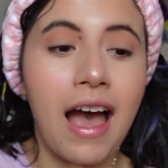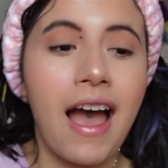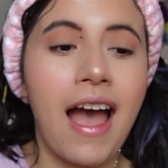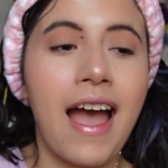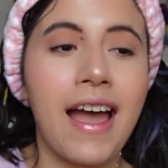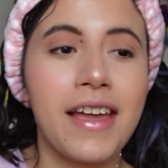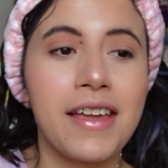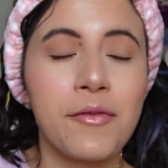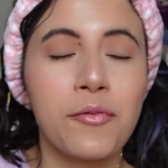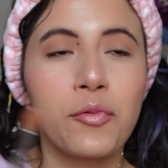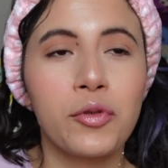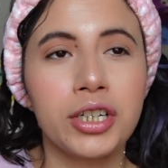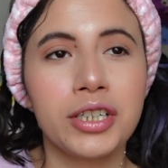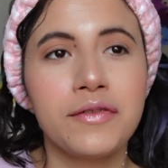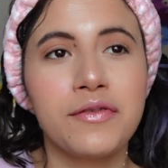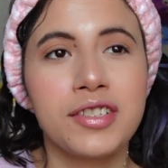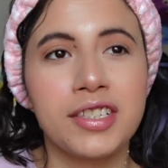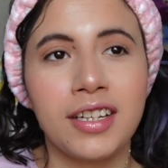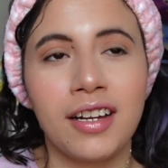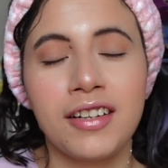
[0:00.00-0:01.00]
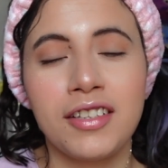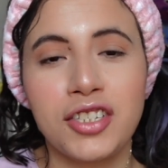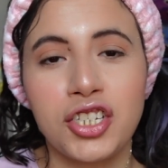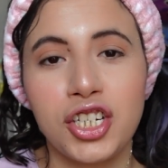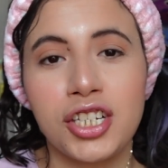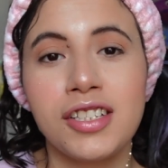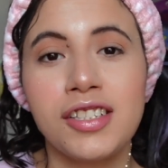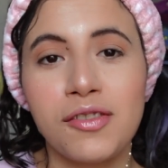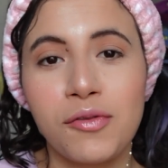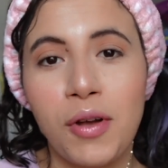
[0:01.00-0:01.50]
I would have stuck
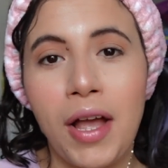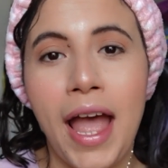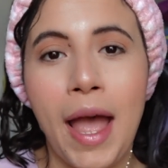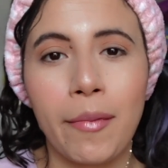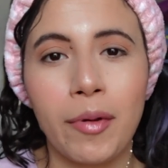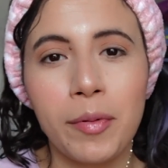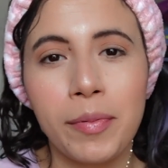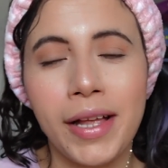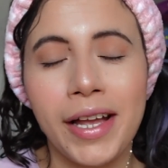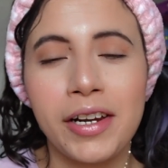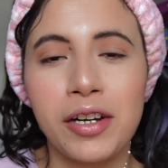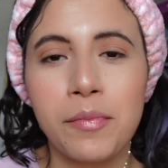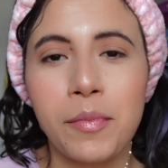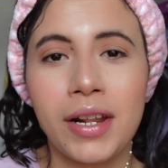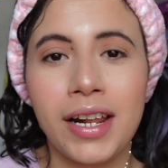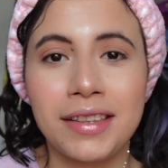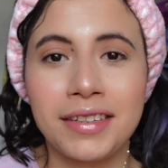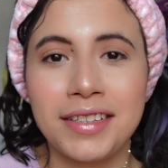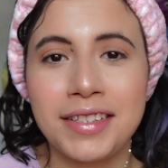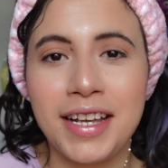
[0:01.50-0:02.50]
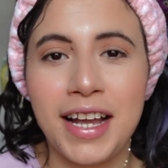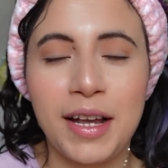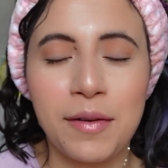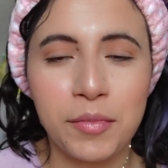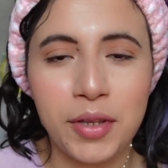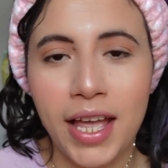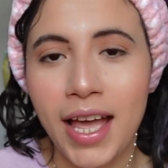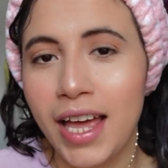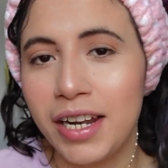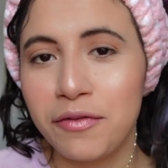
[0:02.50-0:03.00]
just to a Happy Planner, but at the time
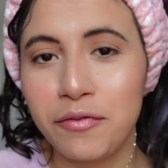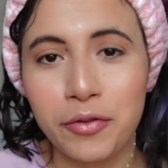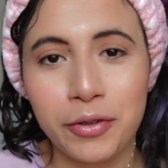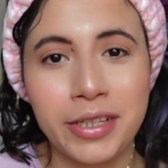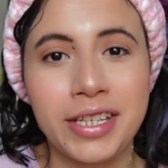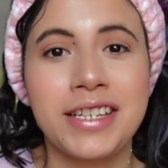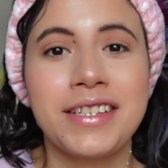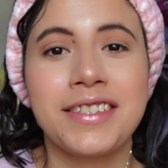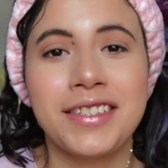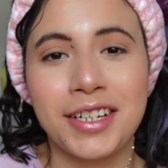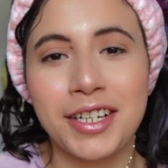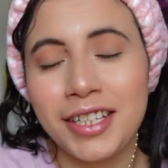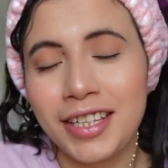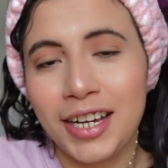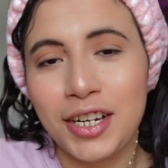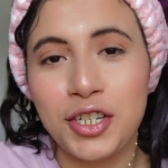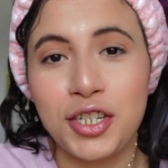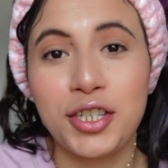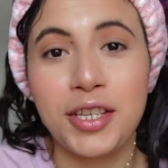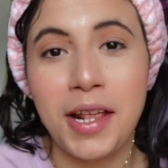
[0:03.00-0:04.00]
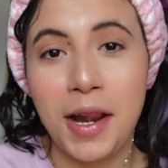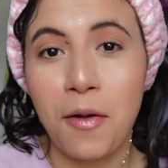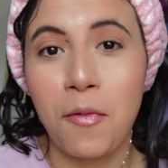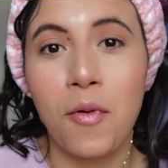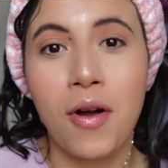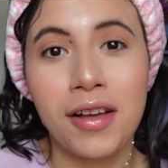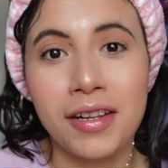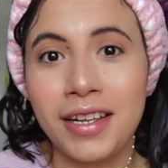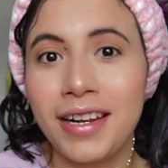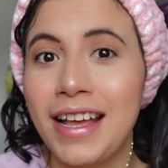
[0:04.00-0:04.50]
they hadn't released the collection that I
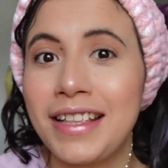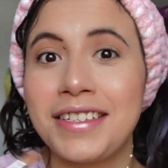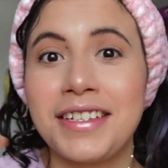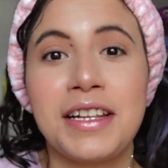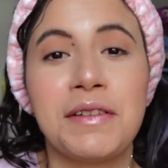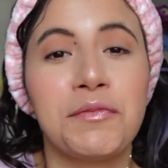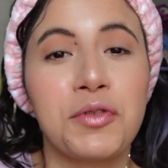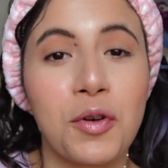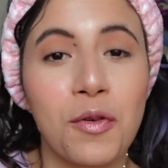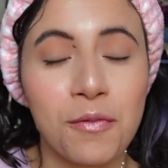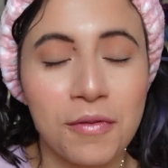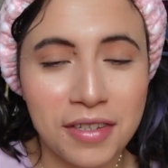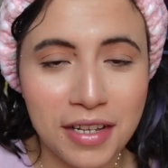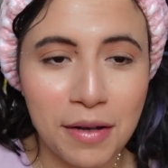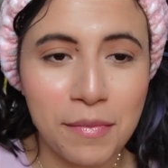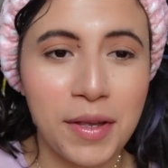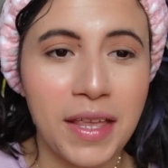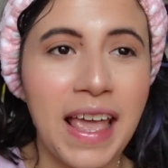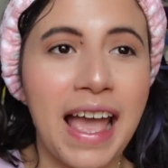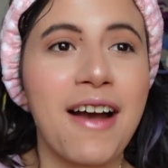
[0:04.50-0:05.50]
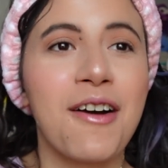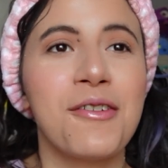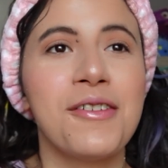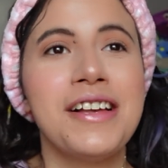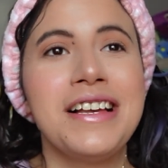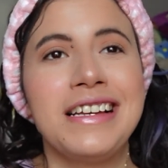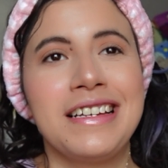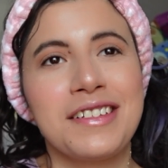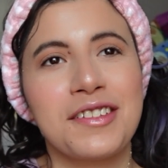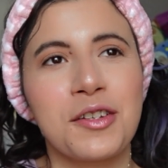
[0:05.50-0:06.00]
wanted. I didn't even know it was coming out.
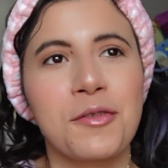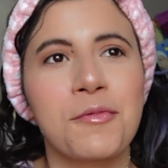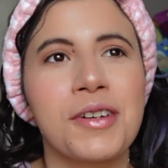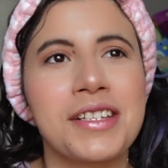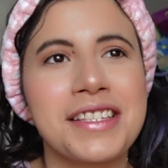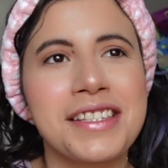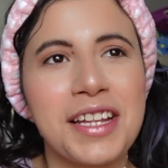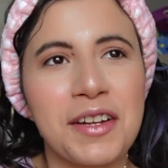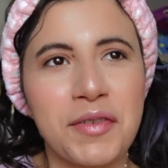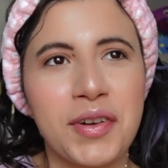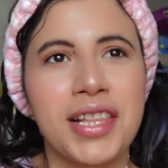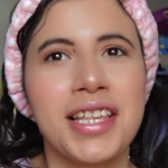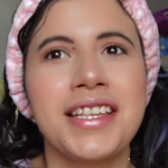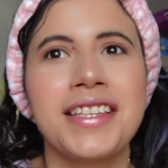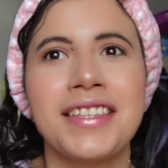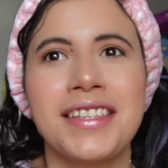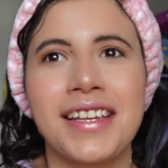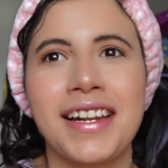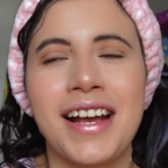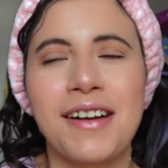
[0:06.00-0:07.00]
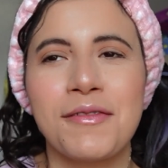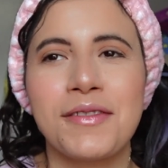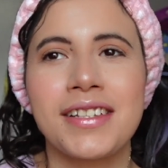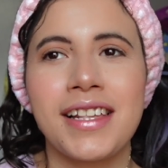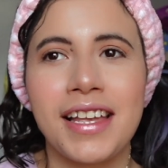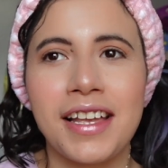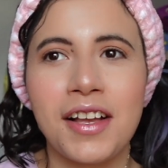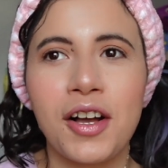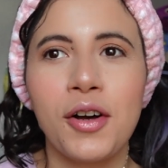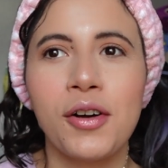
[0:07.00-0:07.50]
So once they released it, I was
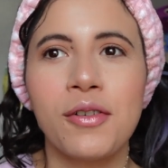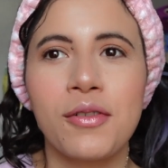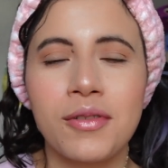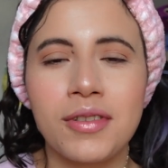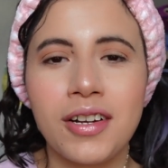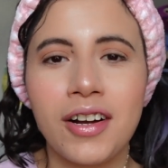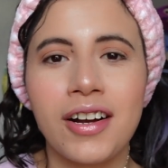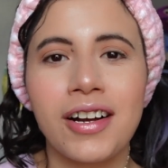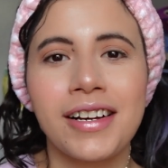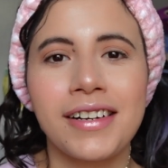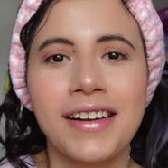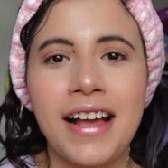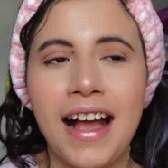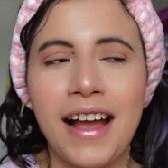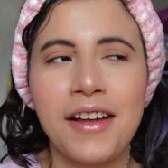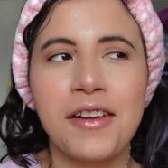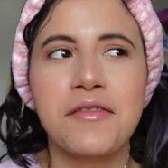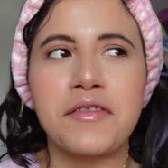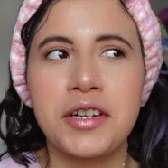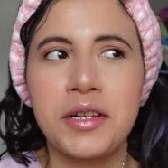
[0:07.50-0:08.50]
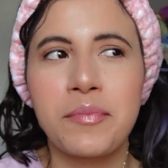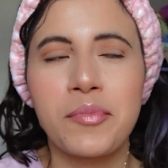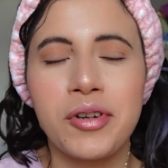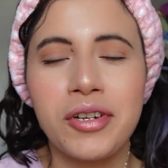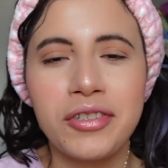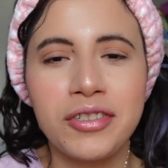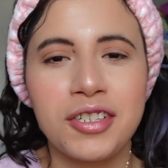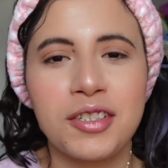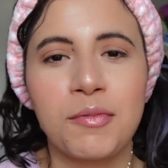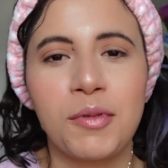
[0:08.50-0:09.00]
like, oh darn, I already
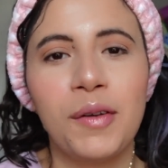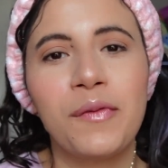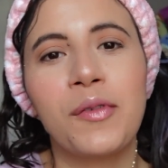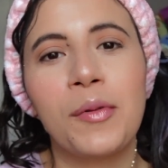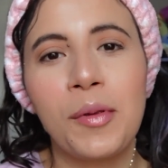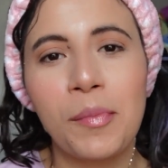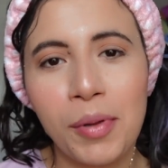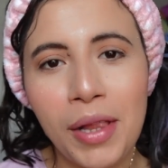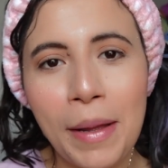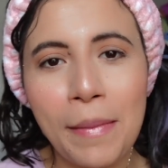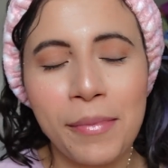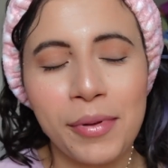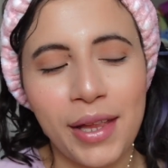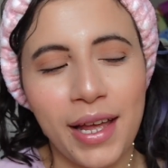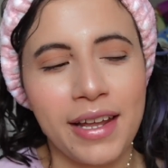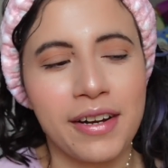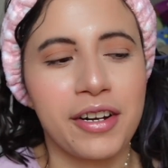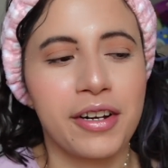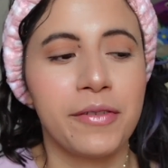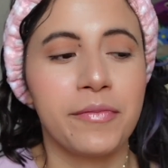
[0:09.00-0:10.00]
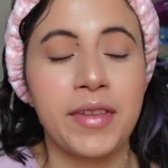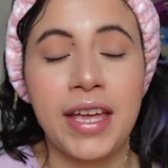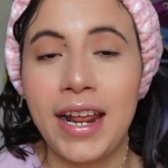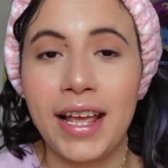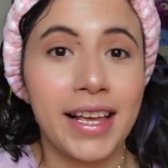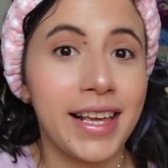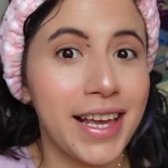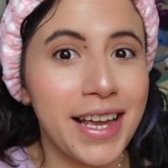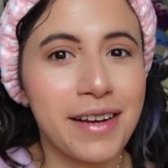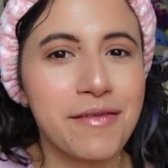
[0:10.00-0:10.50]
purchased one from Plum Planner that I
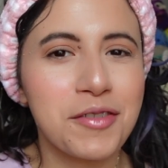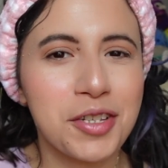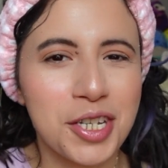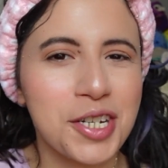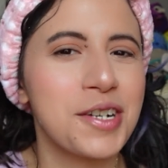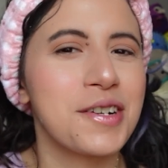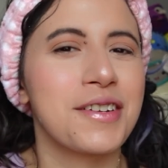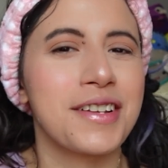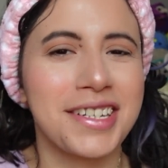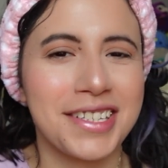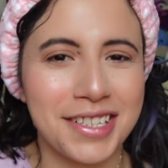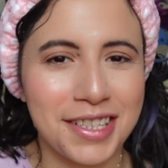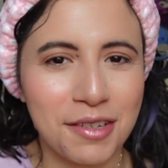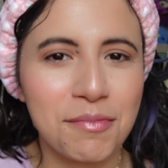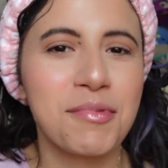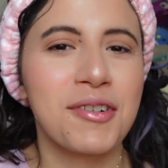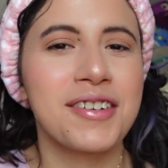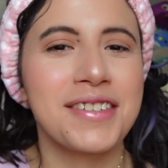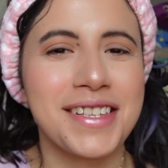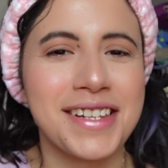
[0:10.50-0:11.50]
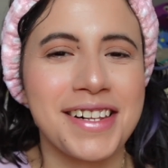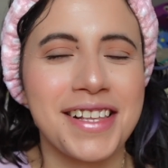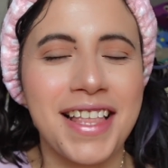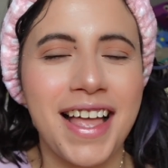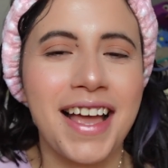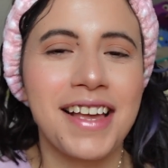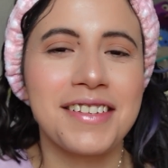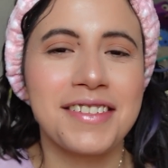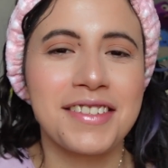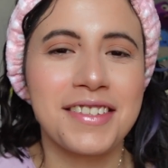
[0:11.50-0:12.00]
can't return because it's
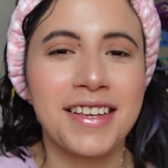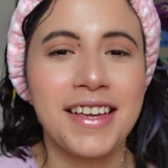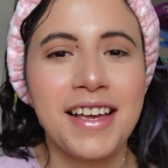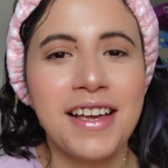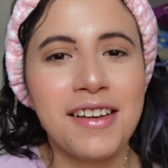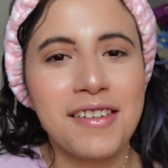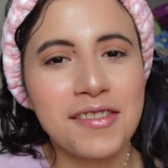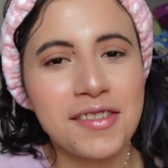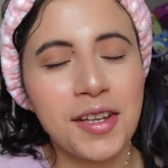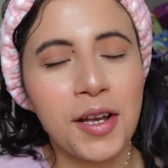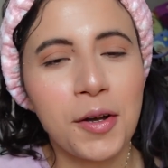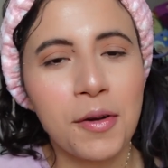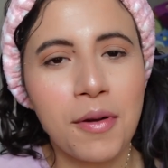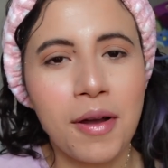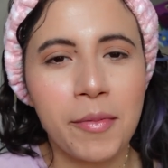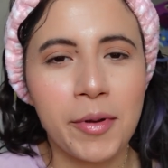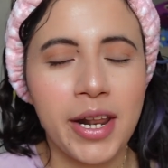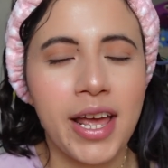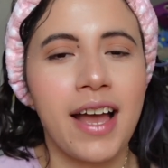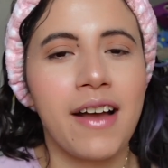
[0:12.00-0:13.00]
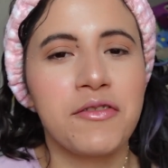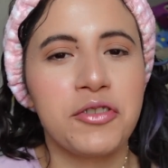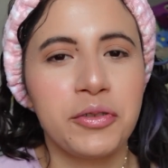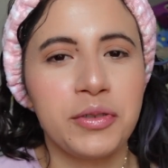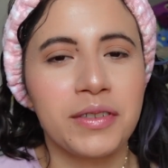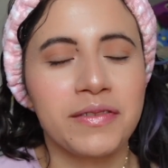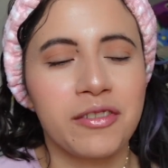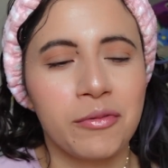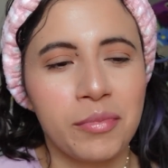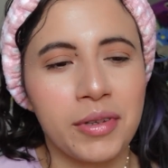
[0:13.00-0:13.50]
personalized. So I'm gonna have 2
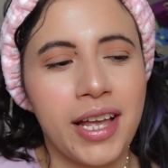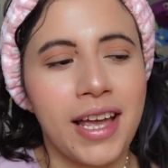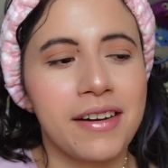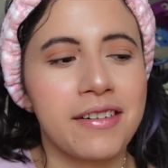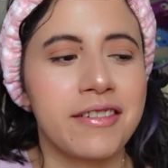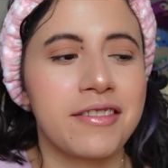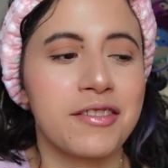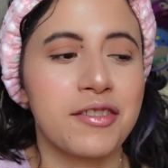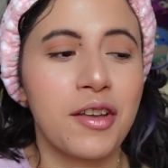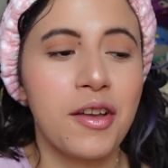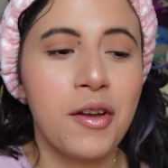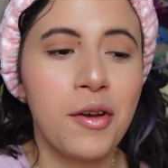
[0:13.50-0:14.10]
different planners.